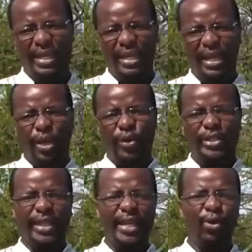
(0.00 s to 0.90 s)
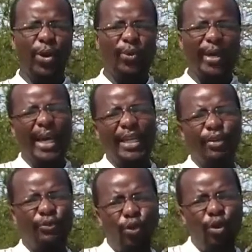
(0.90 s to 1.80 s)
Because I think when we get
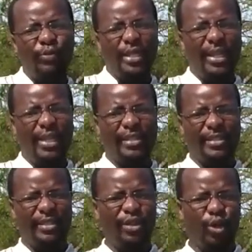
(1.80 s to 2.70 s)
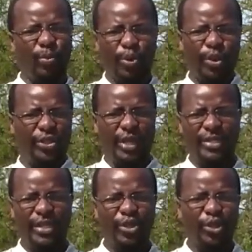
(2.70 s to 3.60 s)
involved in these,
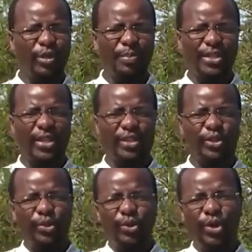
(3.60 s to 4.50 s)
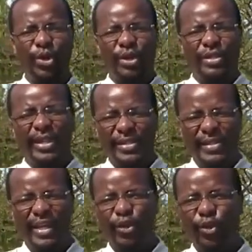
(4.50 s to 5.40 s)
projects, it shouldn't be just to
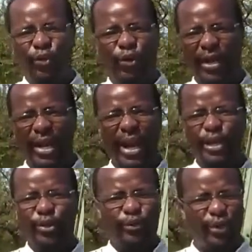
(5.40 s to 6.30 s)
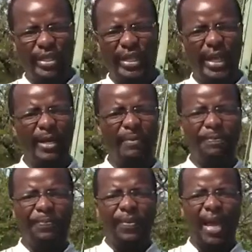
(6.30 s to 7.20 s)
sustain you for a night or for a day.
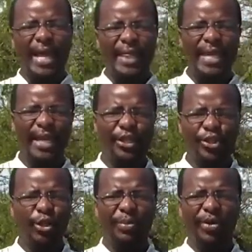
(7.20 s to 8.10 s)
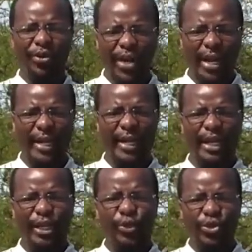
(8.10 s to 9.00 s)
I think it should be really
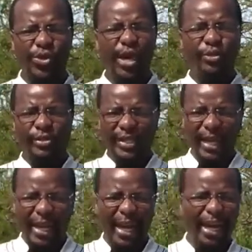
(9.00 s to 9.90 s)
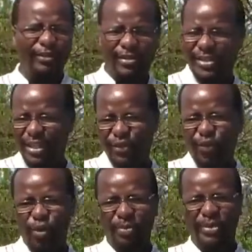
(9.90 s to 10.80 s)
to try to see lives
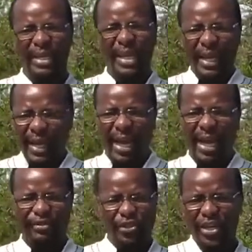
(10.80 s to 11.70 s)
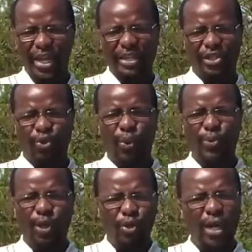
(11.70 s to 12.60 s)
transformed, lives changed. When
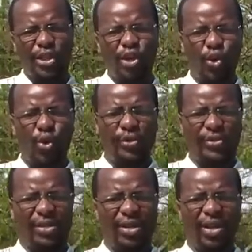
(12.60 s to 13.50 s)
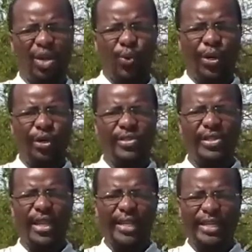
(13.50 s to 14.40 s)
we look at the cross, we don't
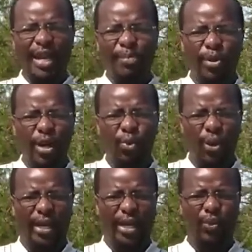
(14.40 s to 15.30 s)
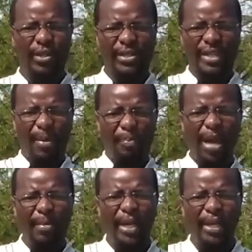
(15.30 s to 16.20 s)
see a temporal work. We see a
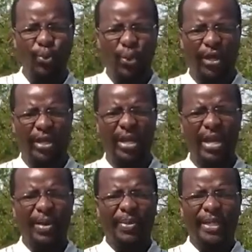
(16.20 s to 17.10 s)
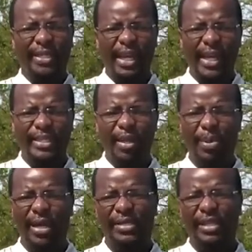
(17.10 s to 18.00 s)
permanent work that takes a
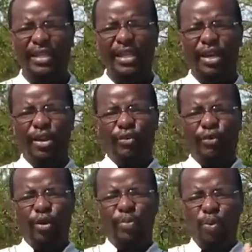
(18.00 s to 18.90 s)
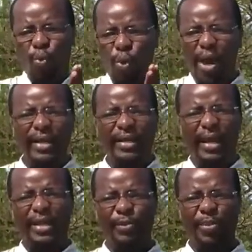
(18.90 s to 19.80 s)
person from one
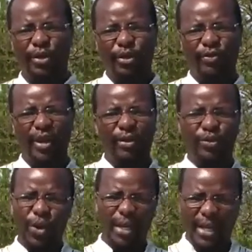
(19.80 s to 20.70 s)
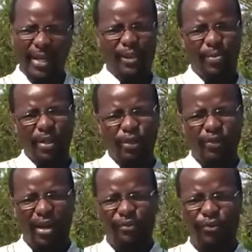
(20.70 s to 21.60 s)
aspect of life to another aspect of
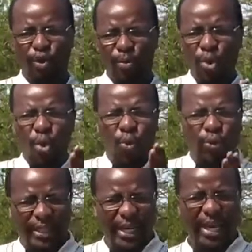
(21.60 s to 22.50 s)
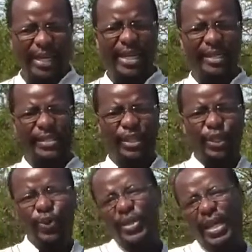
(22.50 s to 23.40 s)
life, from darkness
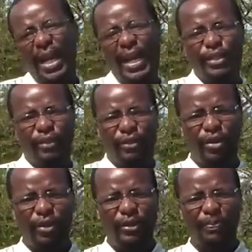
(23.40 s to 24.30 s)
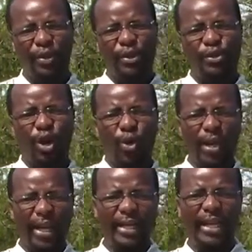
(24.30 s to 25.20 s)
to the light of God. So I
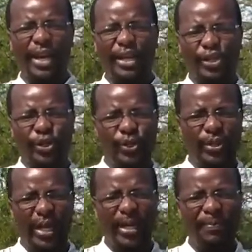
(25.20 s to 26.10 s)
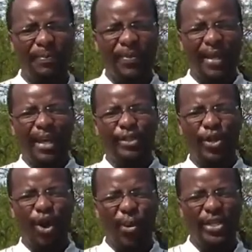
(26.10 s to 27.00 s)
want to encourage you today, as you
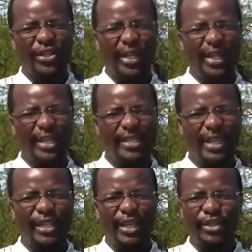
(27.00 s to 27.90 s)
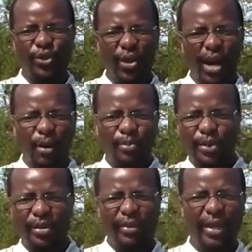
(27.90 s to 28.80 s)
are watching this and as you are
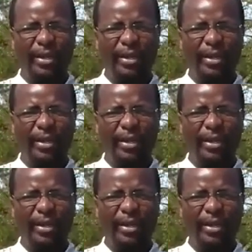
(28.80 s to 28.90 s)
observing